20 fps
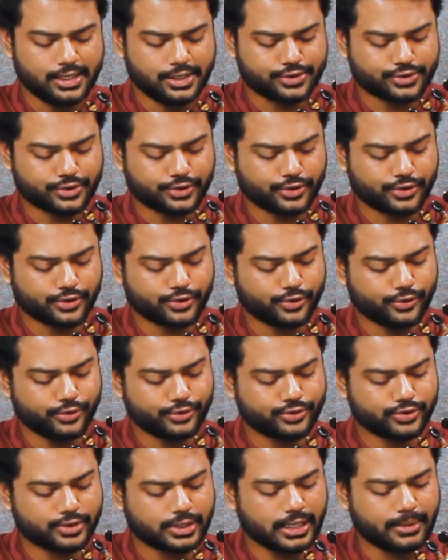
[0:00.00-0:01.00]
So you're
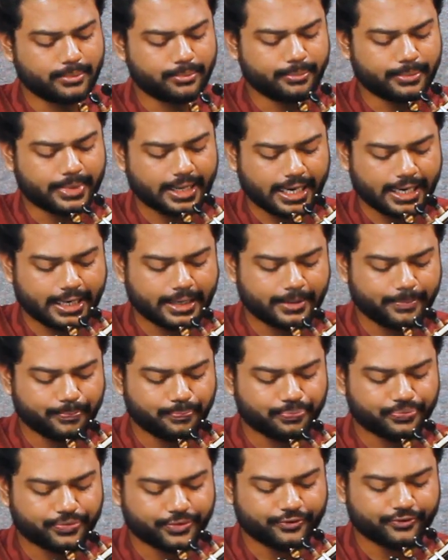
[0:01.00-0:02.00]
going to come back.
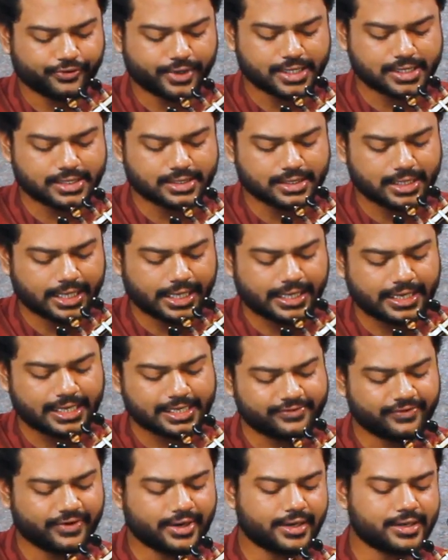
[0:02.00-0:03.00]
First, the
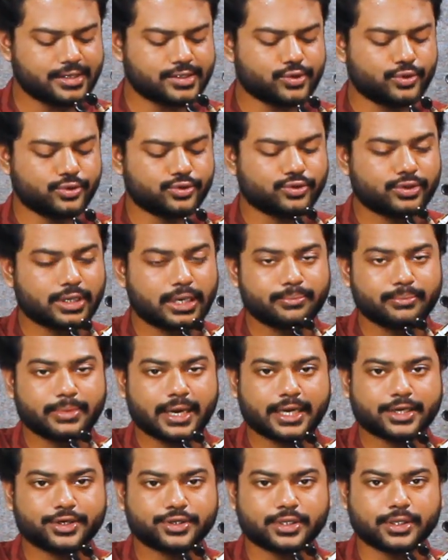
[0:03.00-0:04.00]
index finger is going to come
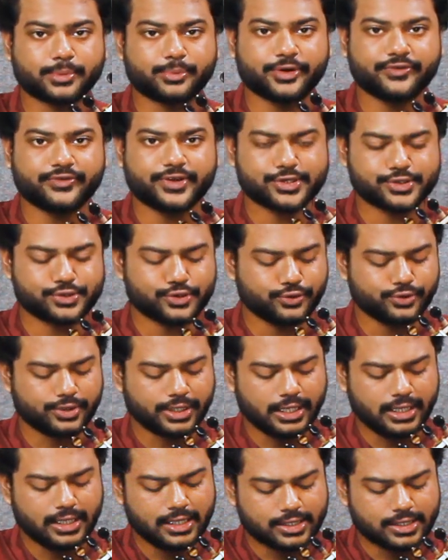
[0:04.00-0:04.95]
back to the previous note.